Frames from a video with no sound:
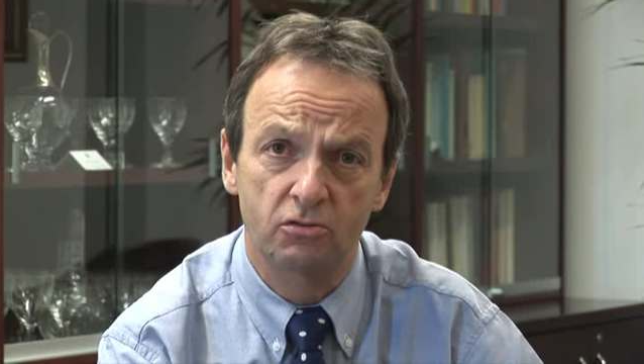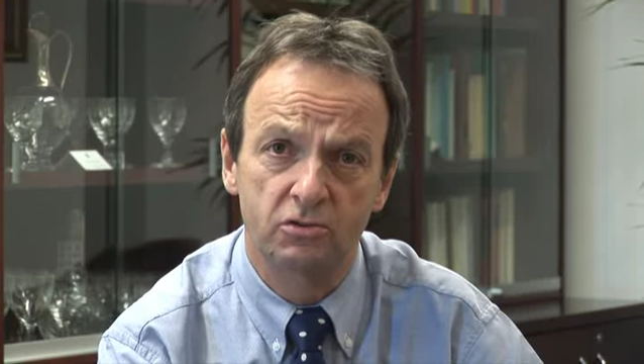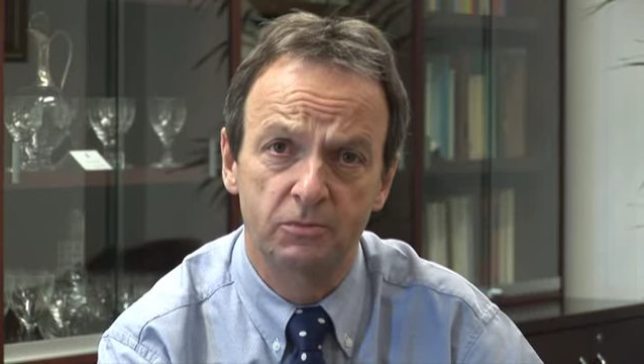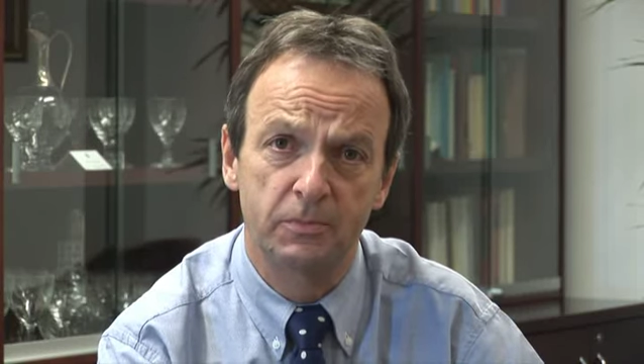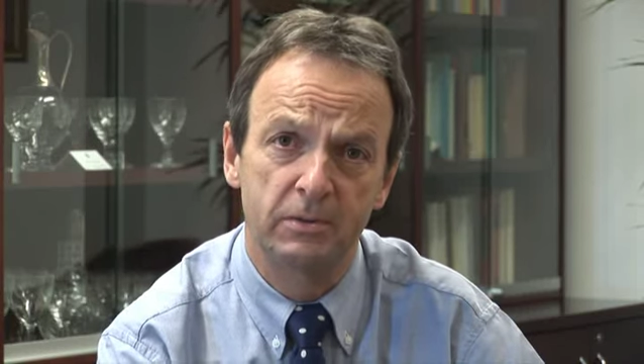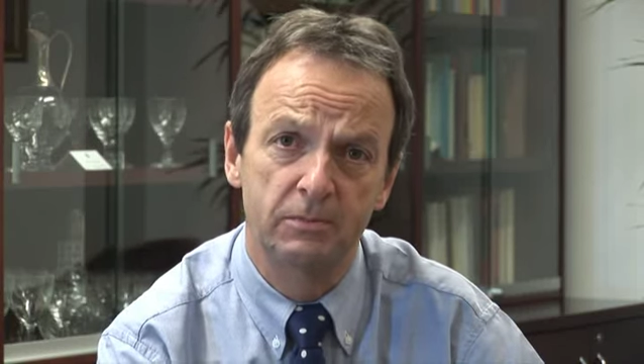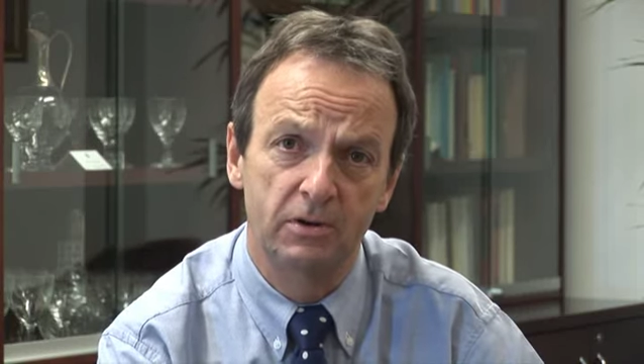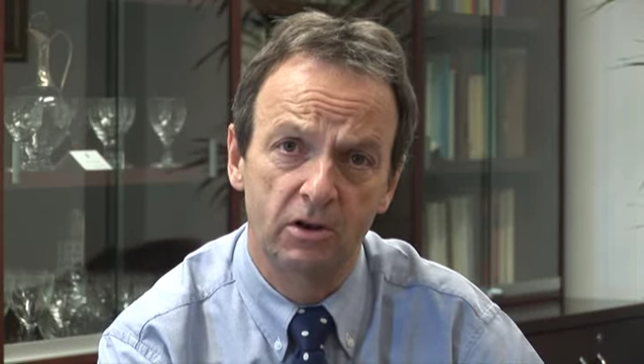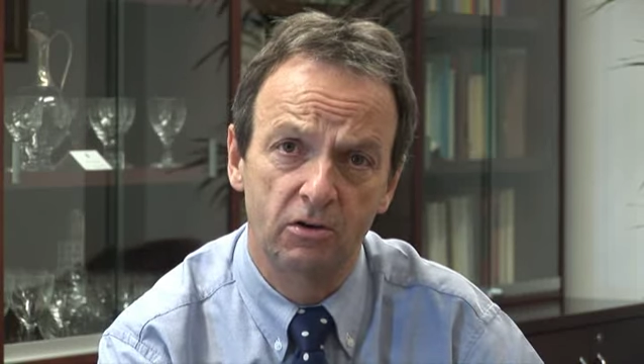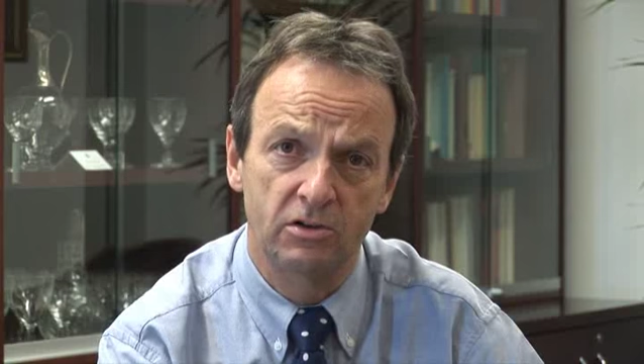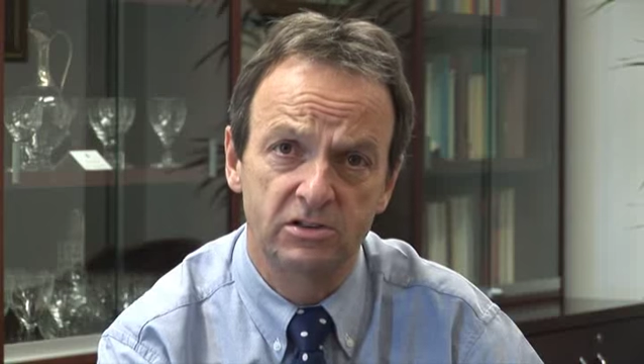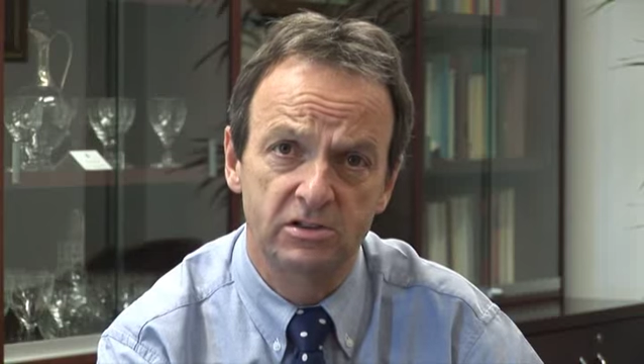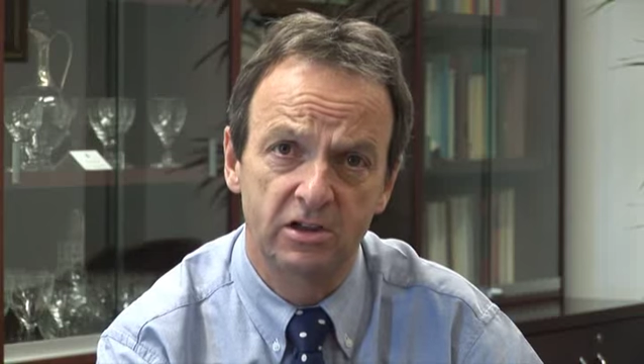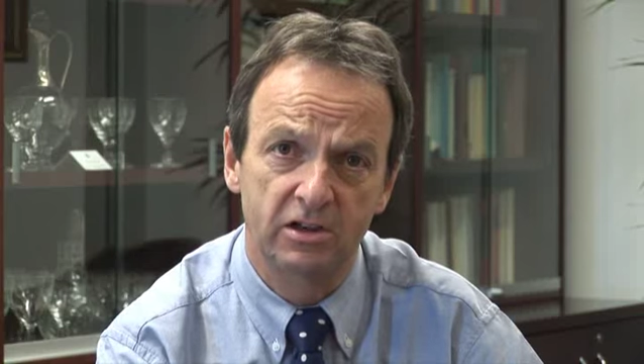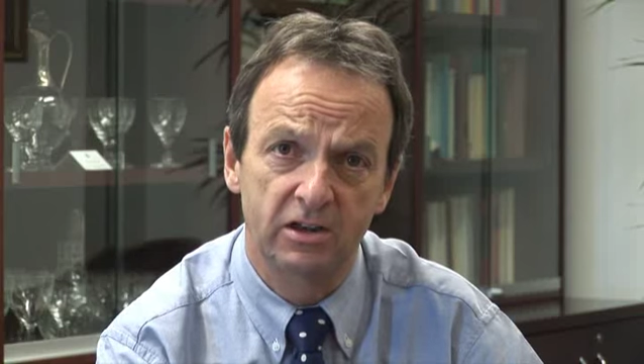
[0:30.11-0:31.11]
to be below a
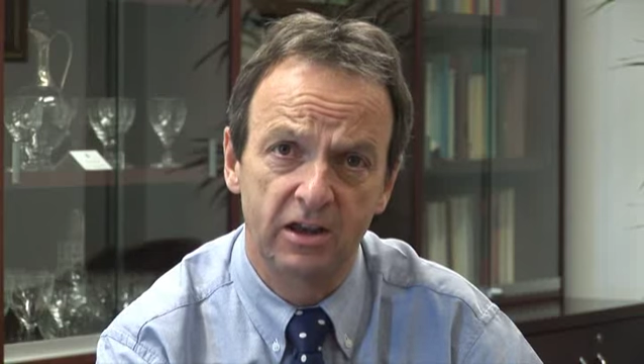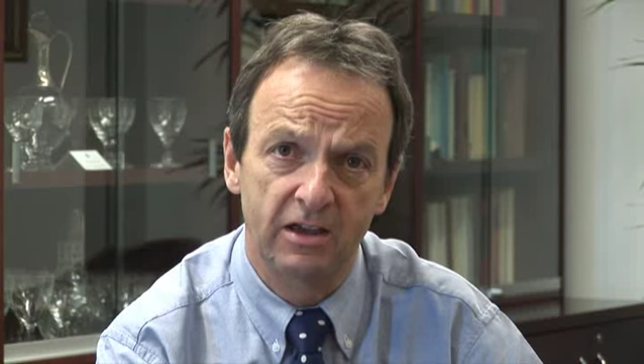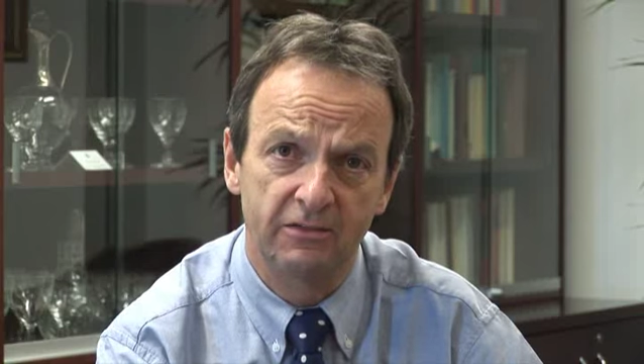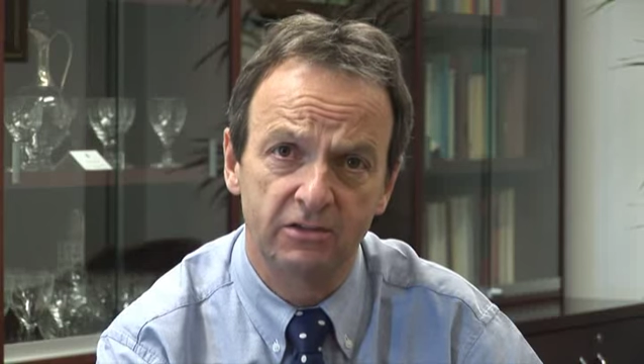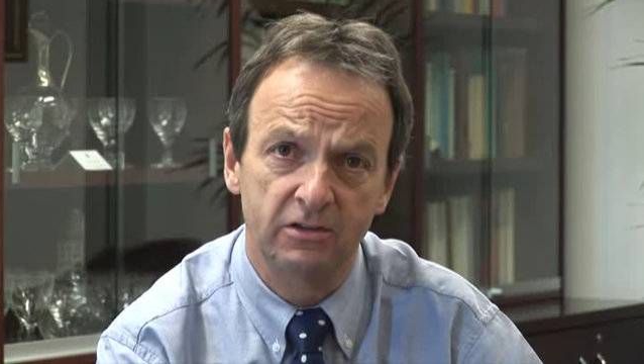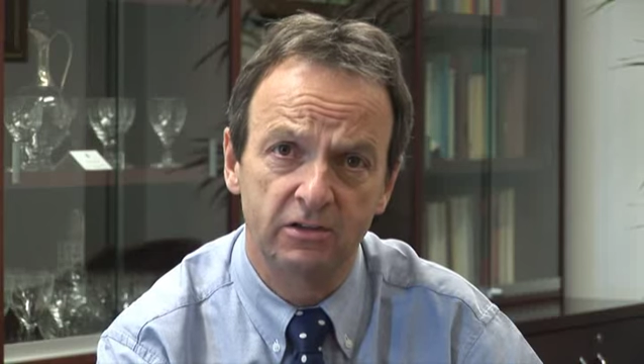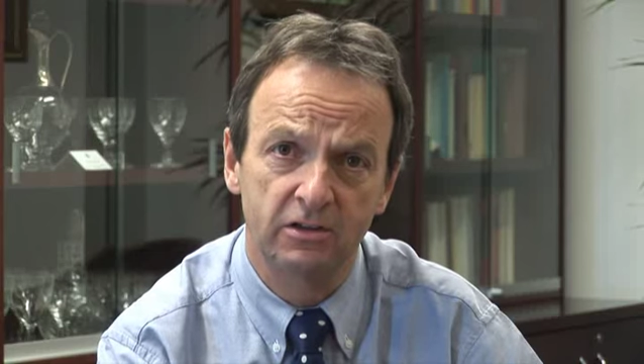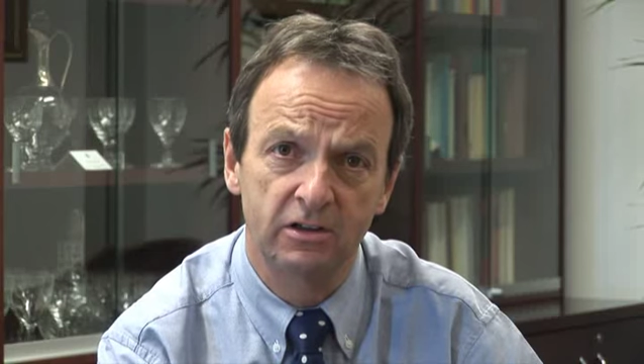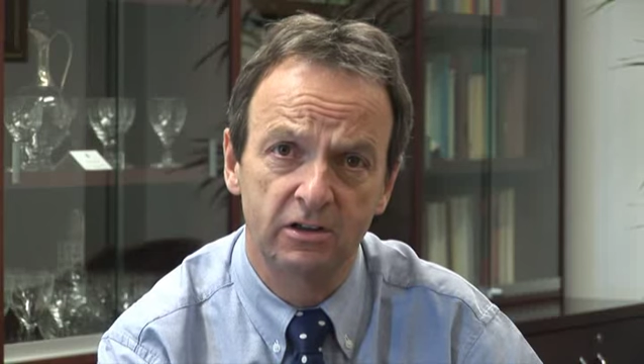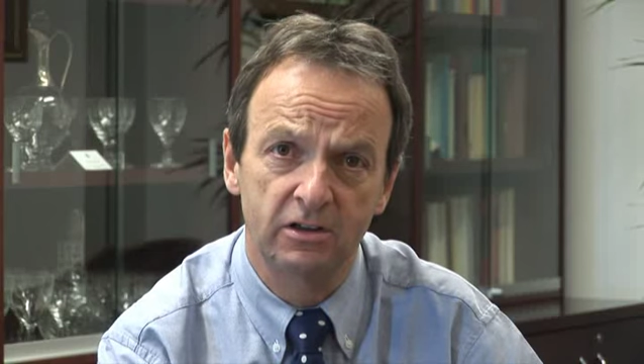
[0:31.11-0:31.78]
certain level.